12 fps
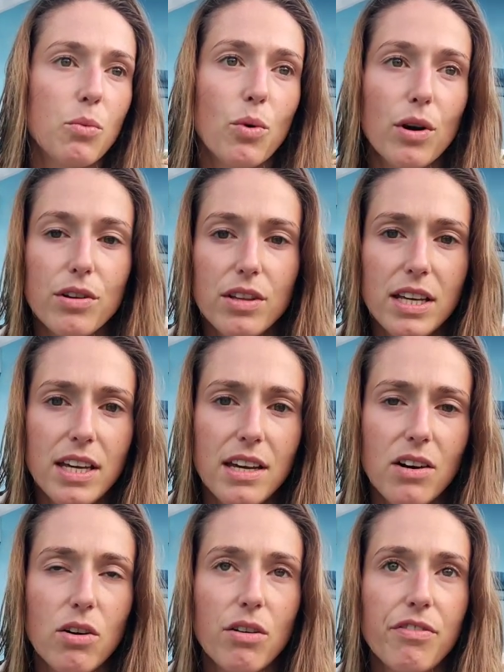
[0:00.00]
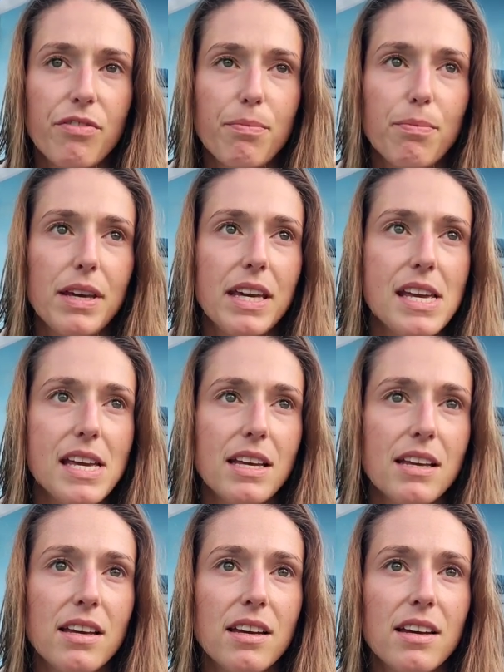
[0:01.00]
worthy or
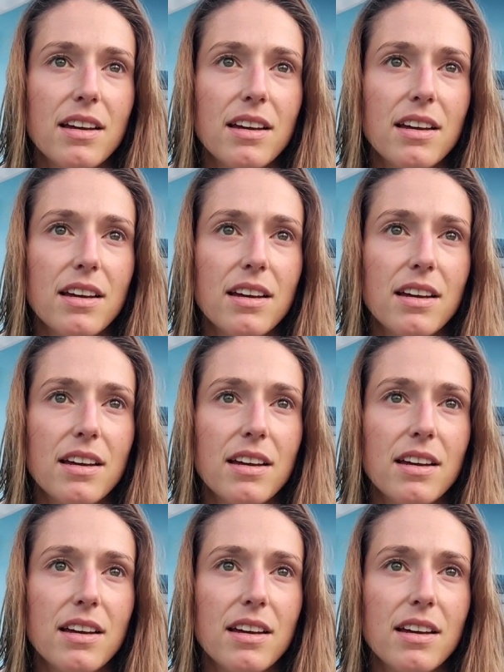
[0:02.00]
being